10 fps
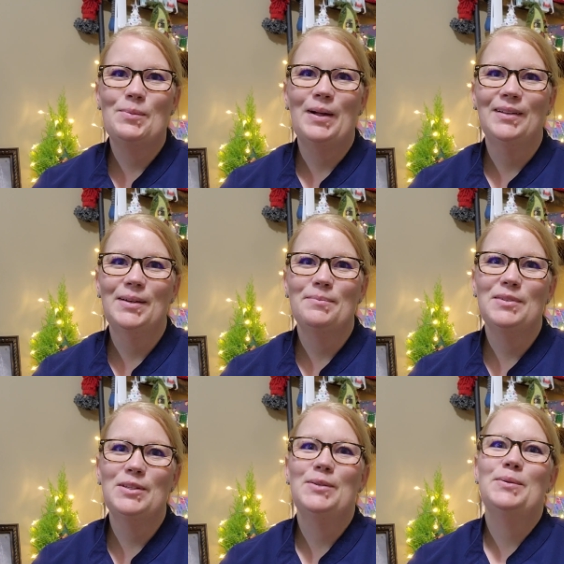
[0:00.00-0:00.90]
Welcome
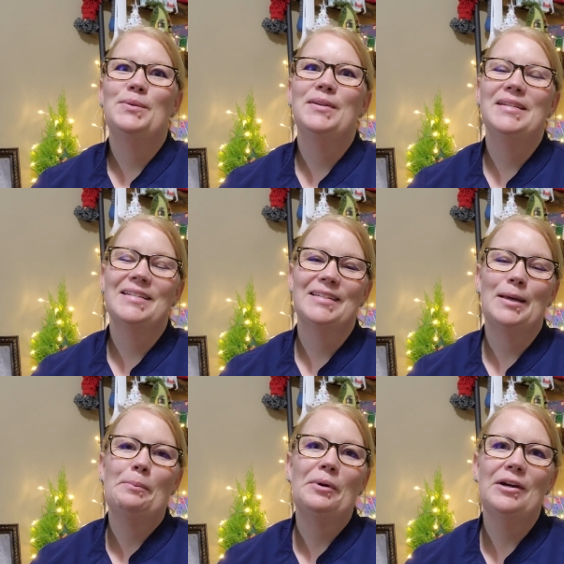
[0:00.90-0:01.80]
to
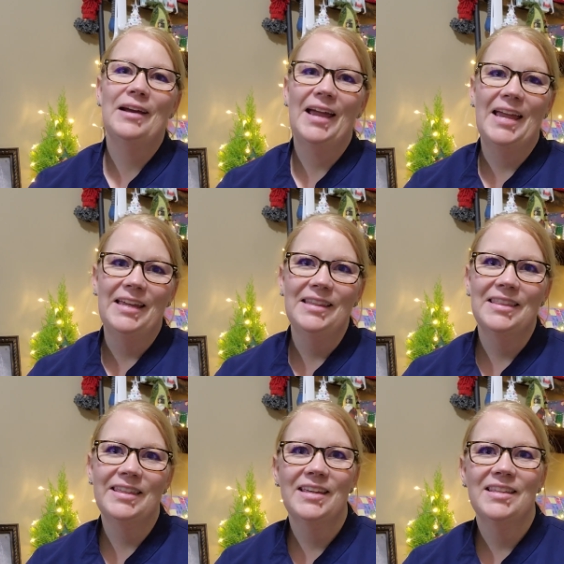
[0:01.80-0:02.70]
December 8th.
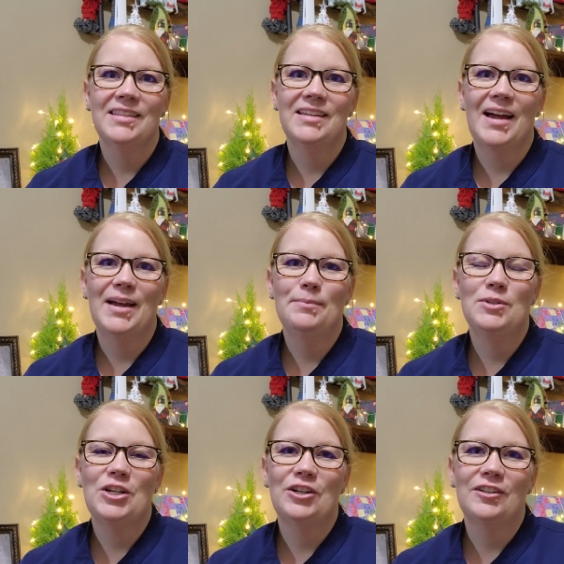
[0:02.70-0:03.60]
I'm
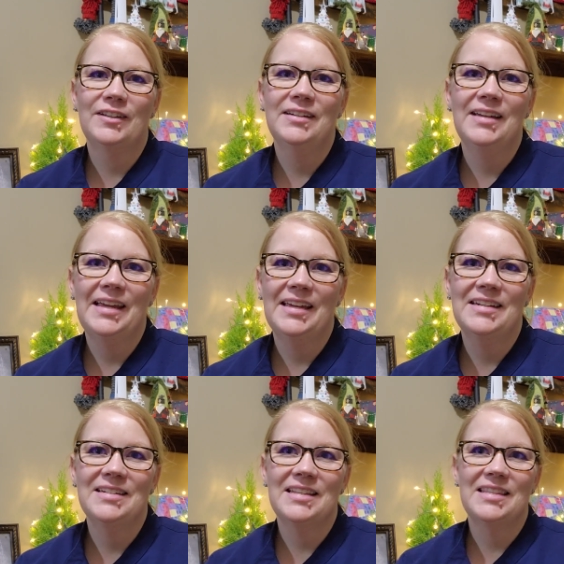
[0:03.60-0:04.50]
Geraldine,
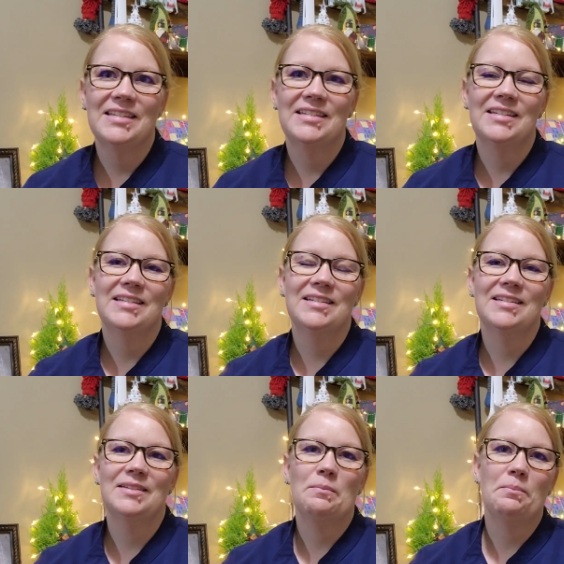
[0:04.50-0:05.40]
and this
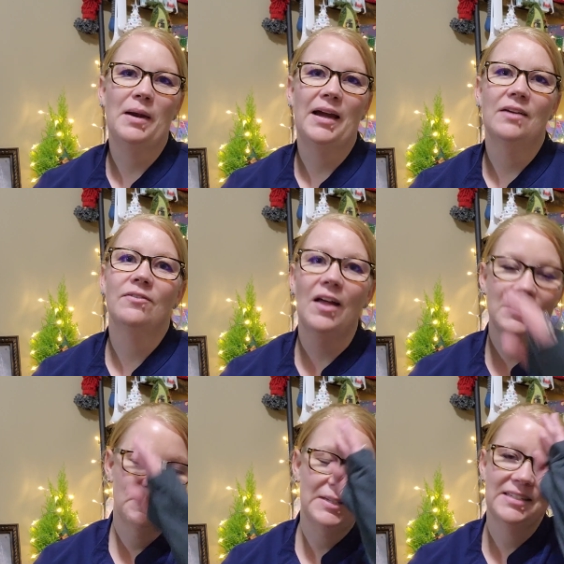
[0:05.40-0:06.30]
is my
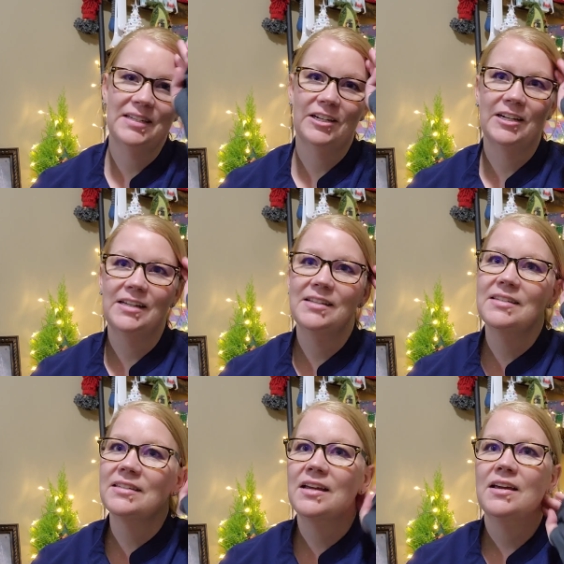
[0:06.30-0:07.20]
Flossmas
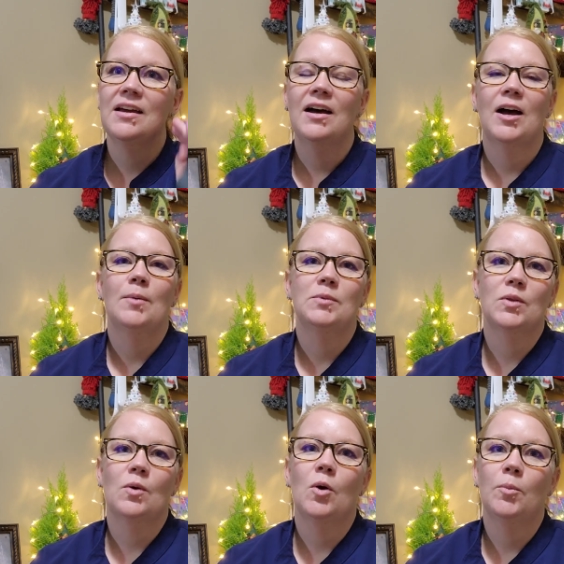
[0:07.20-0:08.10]
series. So
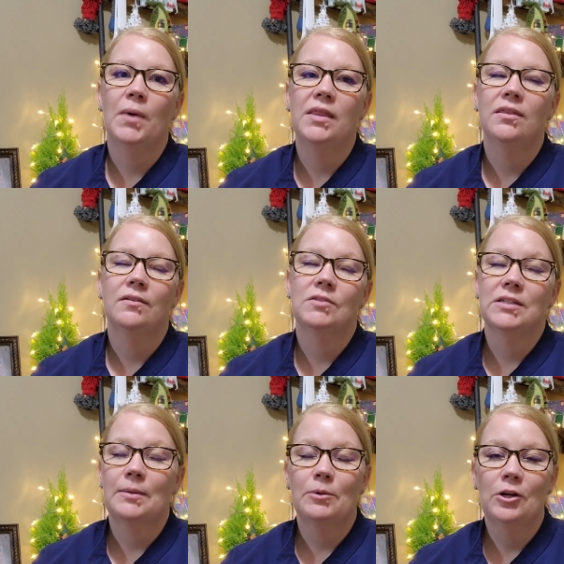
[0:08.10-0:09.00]
the whole month of
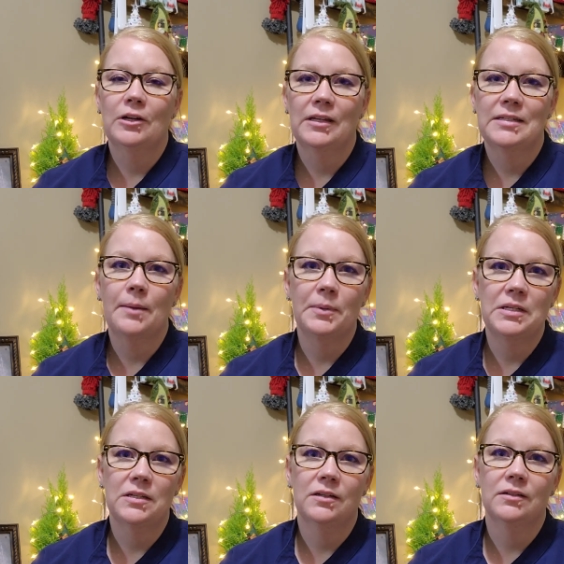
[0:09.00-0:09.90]
December, or at least up
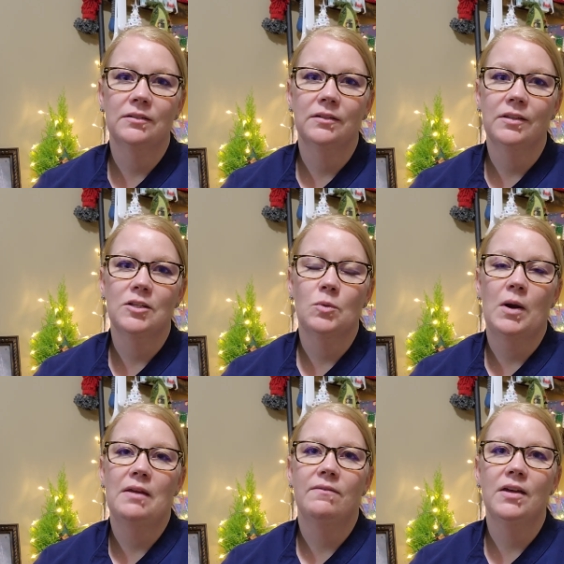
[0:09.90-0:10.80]
until the
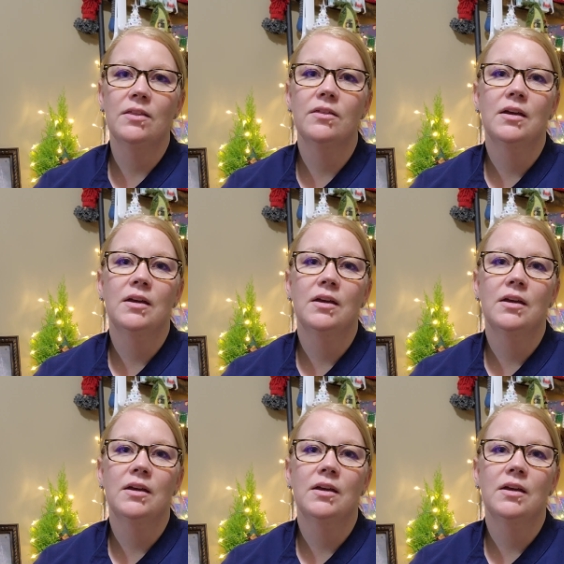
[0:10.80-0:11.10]
25th,